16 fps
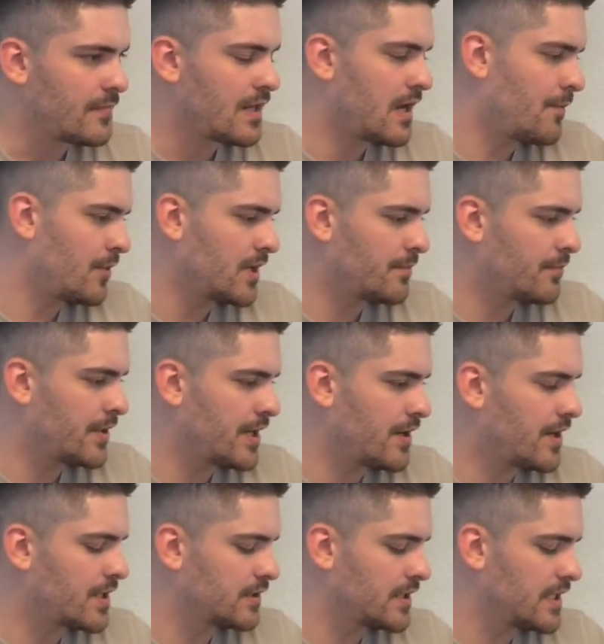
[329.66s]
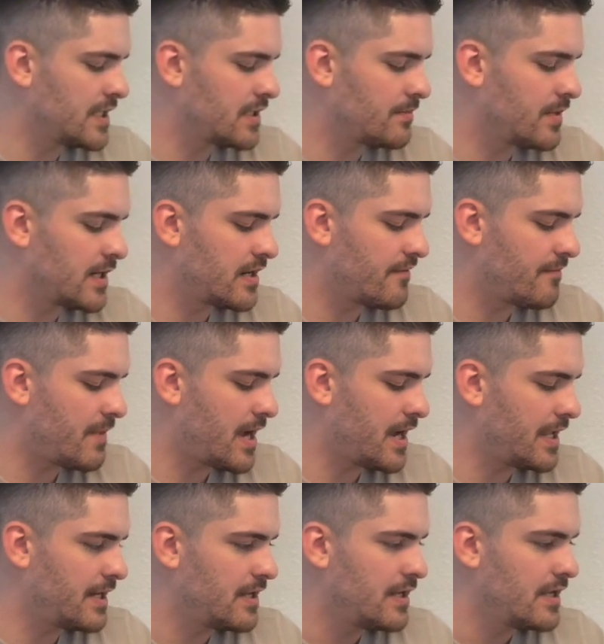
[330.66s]
I want to bring on a lender buddy of
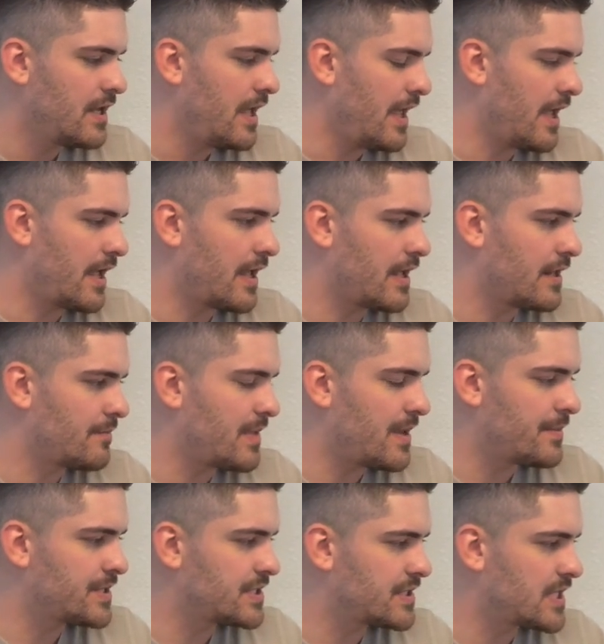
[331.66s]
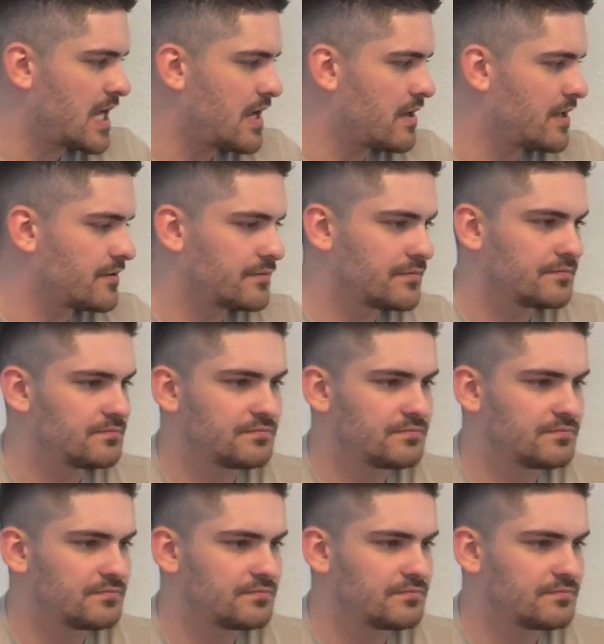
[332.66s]
mine and maybe just have